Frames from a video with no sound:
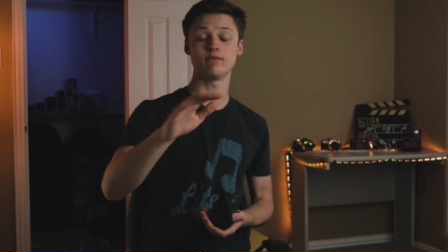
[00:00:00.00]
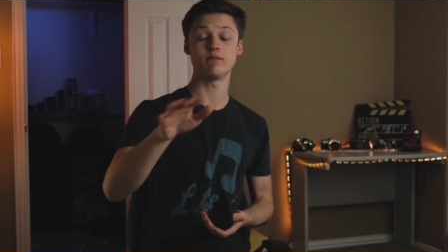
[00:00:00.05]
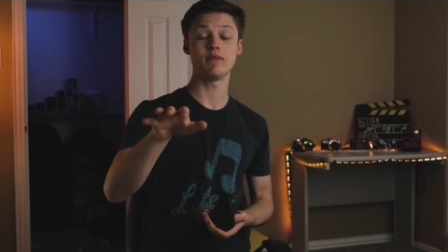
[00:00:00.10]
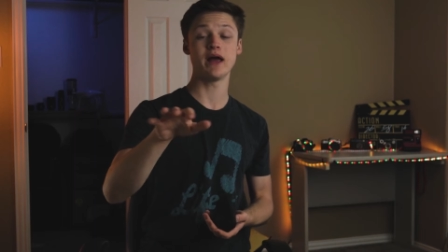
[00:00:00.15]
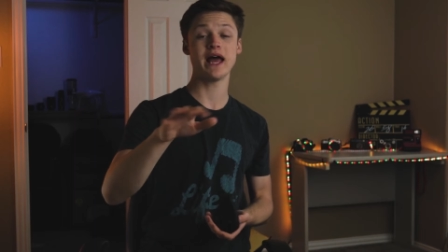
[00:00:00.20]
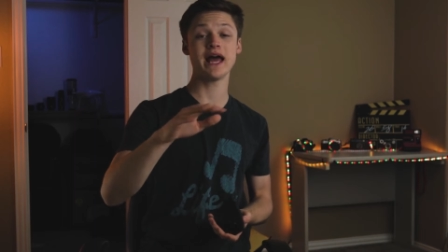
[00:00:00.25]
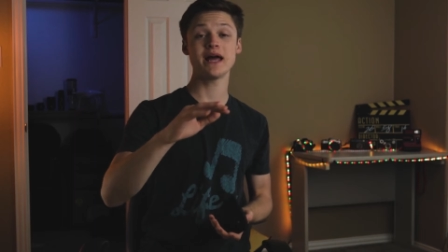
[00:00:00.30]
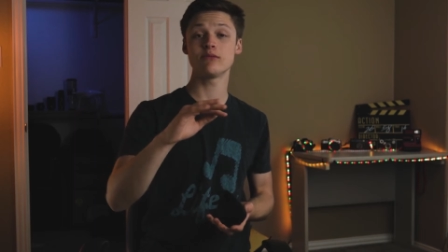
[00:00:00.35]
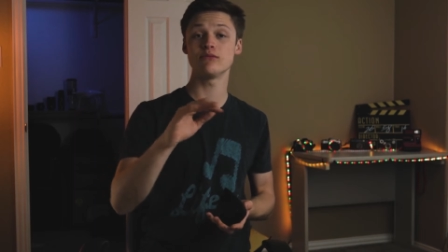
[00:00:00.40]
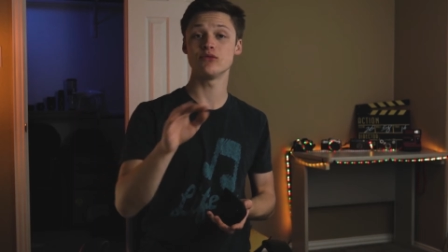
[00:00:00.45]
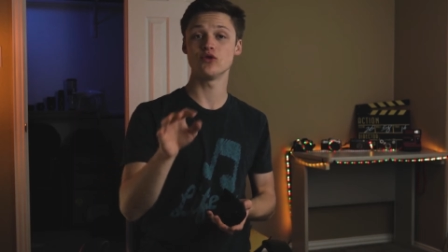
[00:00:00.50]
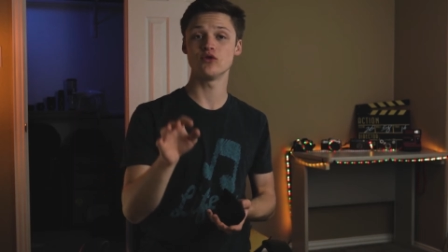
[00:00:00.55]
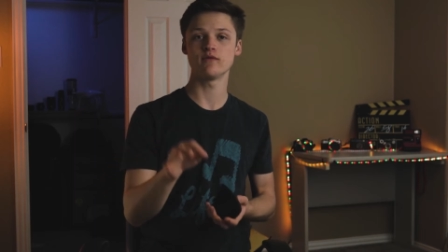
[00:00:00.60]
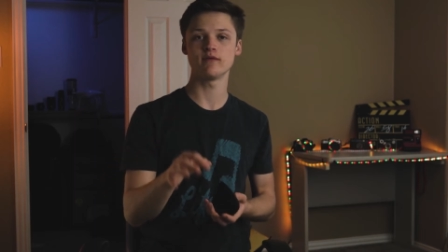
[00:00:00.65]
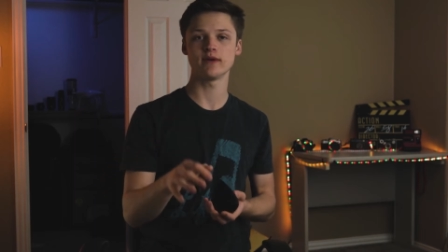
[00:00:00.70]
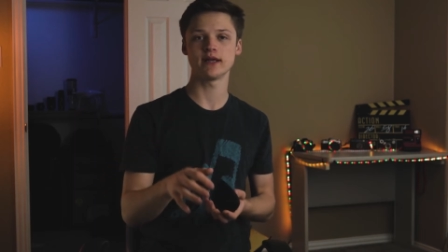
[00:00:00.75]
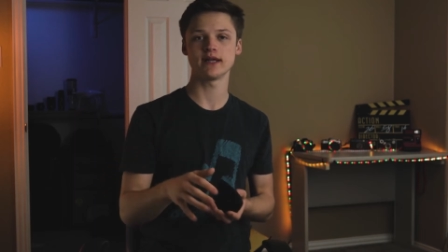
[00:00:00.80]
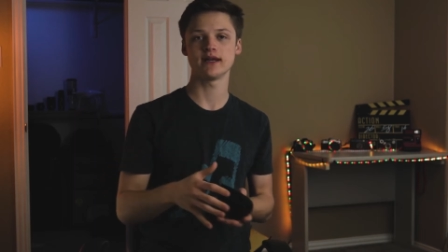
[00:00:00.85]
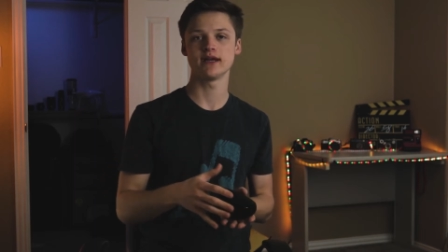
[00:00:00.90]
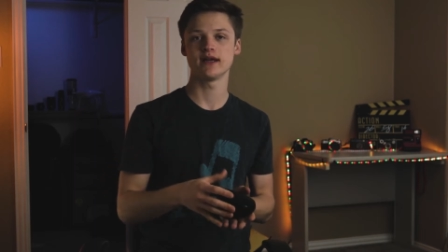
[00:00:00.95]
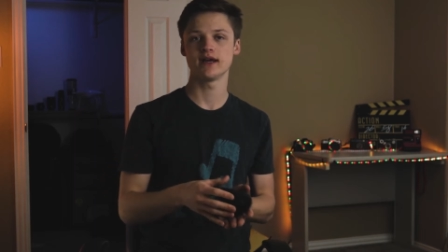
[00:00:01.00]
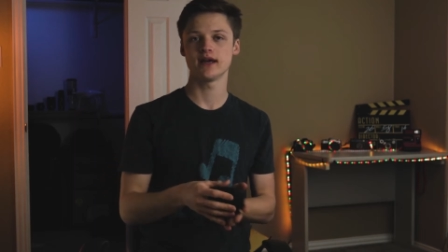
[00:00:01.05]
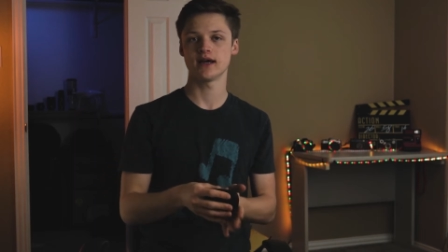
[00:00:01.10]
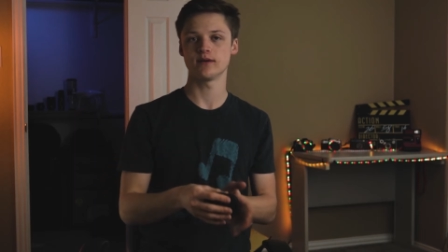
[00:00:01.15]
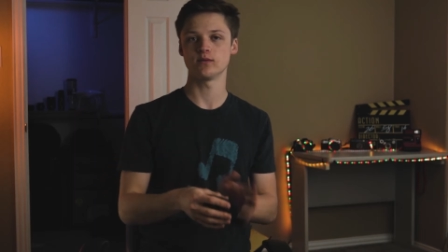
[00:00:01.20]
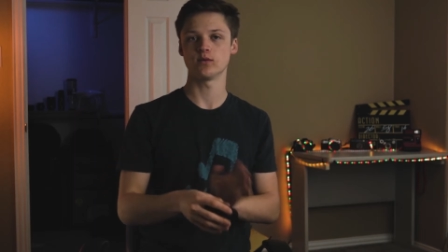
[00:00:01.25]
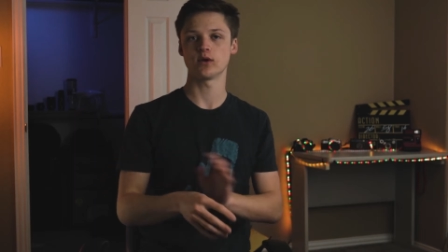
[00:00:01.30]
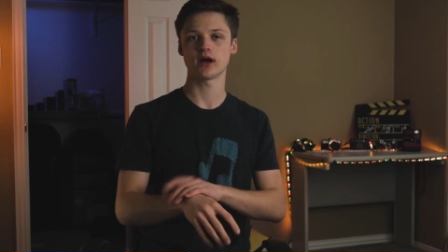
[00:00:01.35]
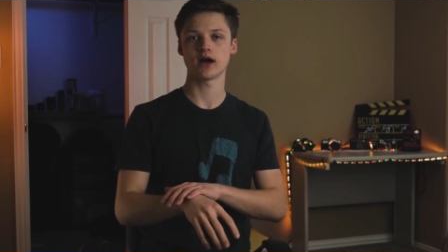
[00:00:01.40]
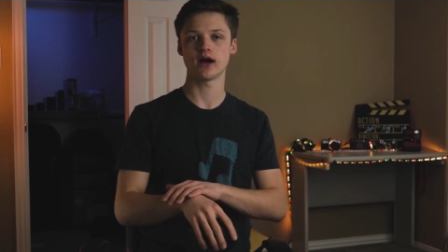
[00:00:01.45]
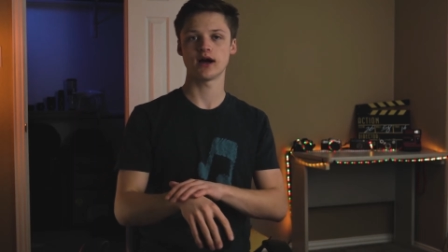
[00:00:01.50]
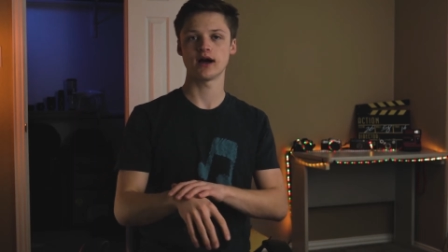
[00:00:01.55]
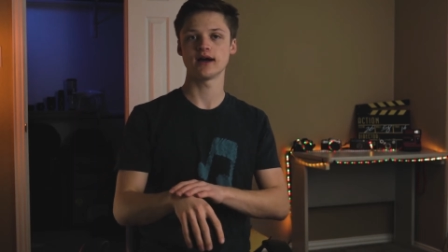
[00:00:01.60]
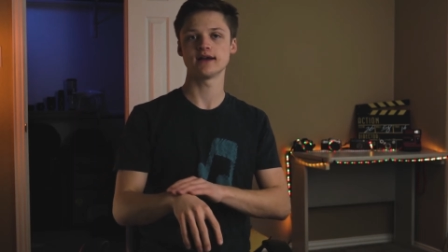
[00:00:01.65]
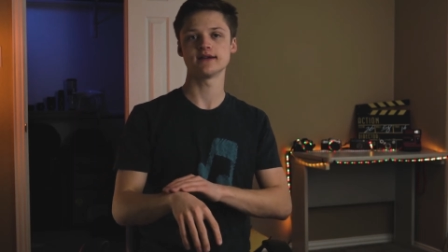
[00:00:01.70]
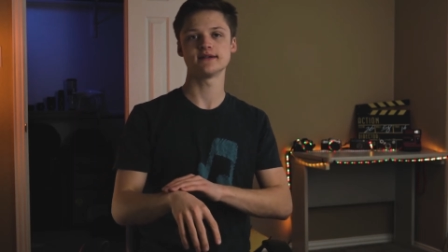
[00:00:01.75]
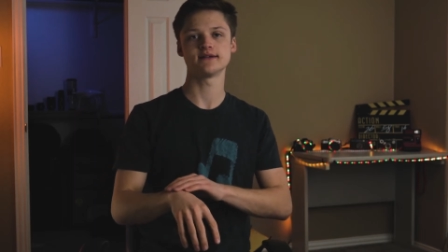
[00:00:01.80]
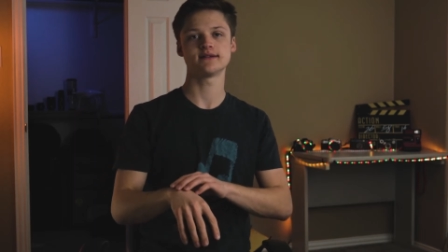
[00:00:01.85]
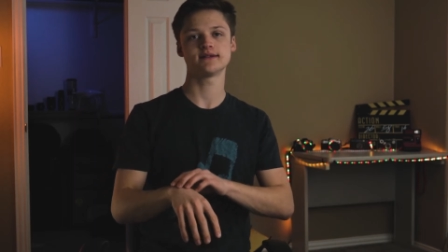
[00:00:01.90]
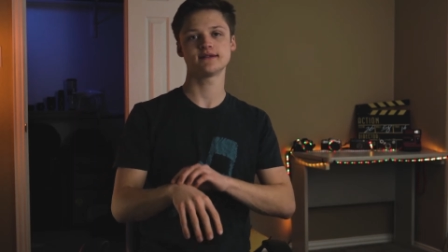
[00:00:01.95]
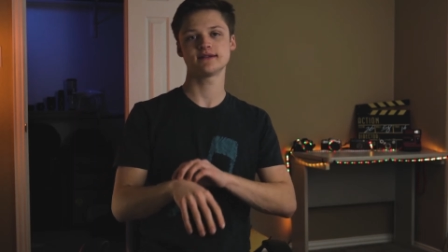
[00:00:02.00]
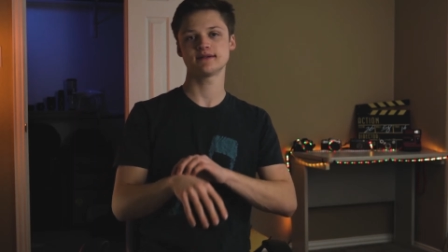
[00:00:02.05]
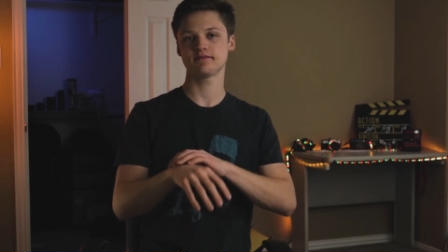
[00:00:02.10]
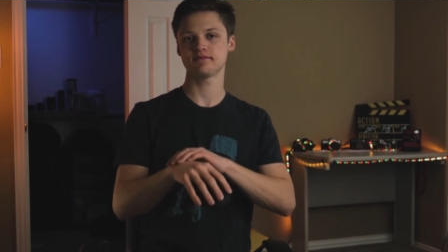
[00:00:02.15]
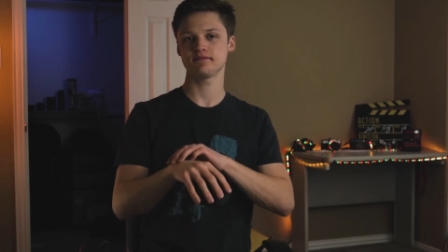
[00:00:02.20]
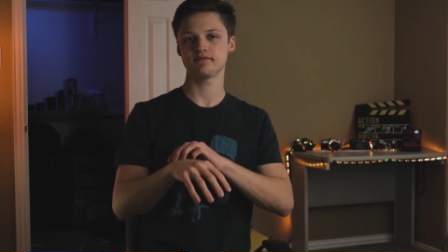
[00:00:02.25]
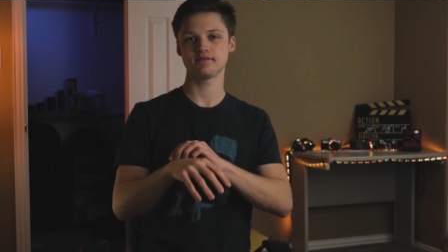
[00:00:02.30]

bad movement and will cause